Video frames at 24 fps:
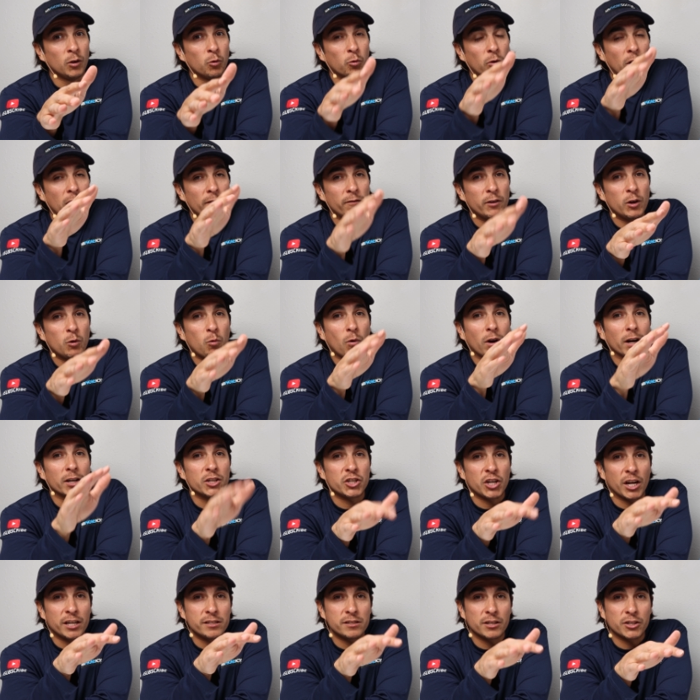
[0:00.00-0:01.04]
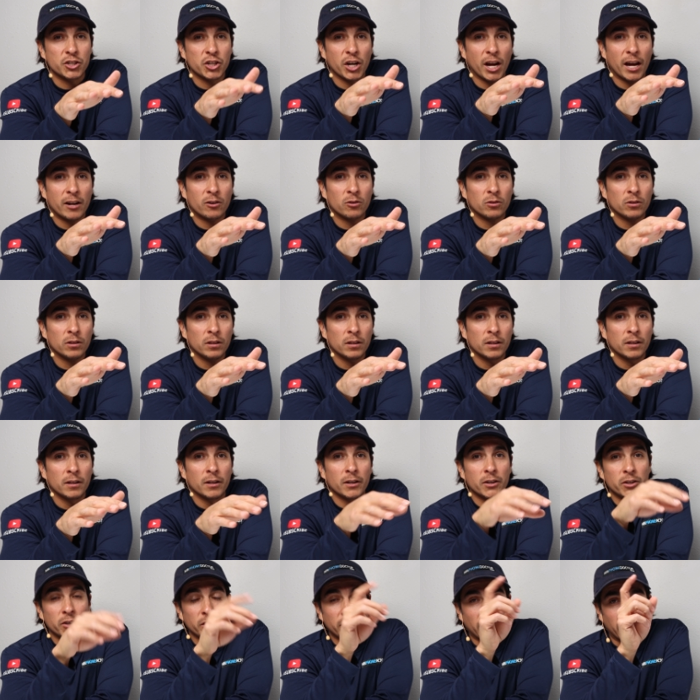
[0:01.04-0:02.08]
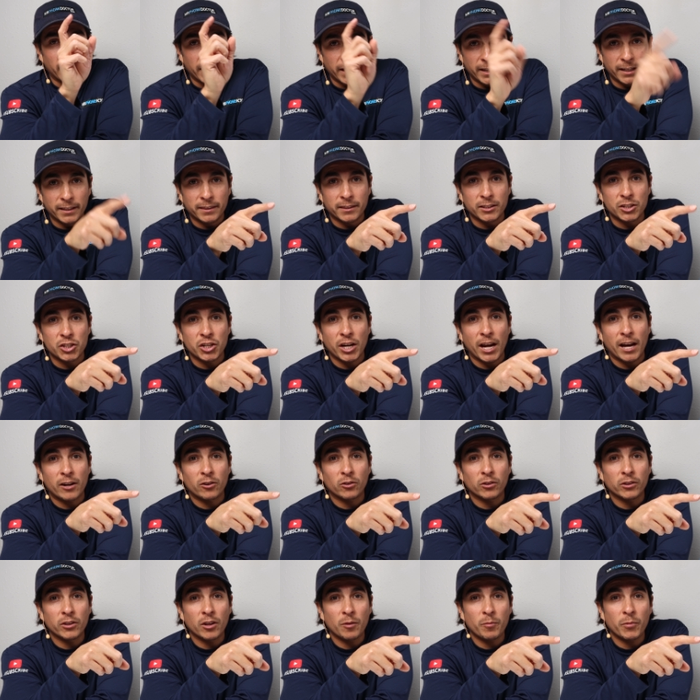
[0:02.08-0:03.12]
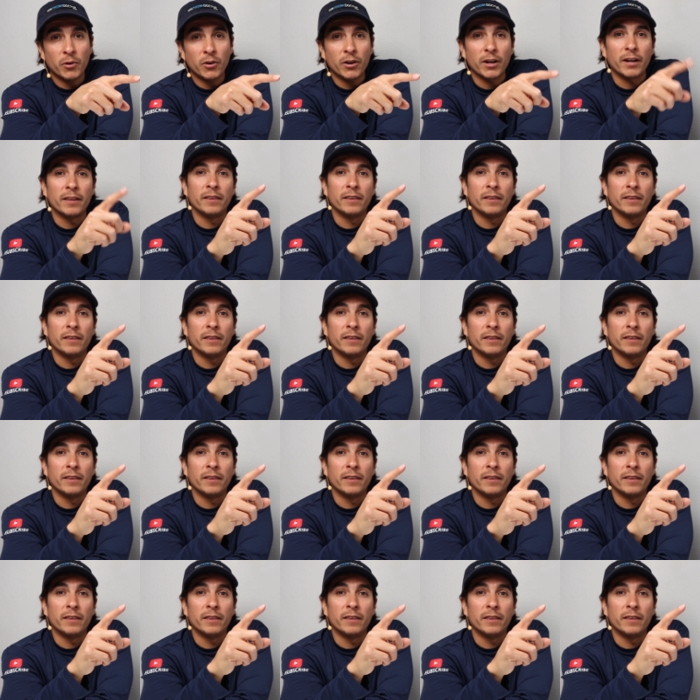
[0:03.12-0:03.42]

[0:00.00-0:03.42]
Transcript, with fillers: Whenever you want to change the channel, you got to hit the channel number